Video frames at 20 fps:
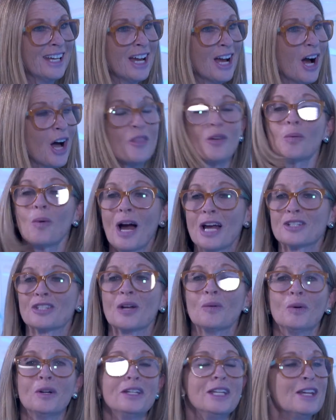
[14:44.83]
Otherwise,
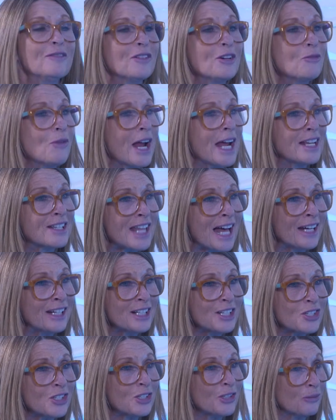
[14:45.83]
they wouldn't even raise that
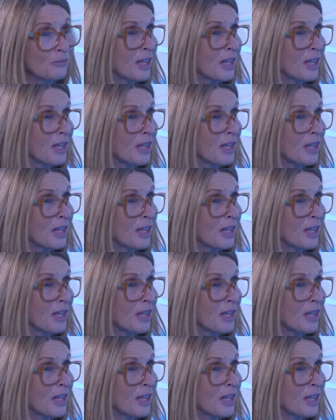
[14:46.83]
issue.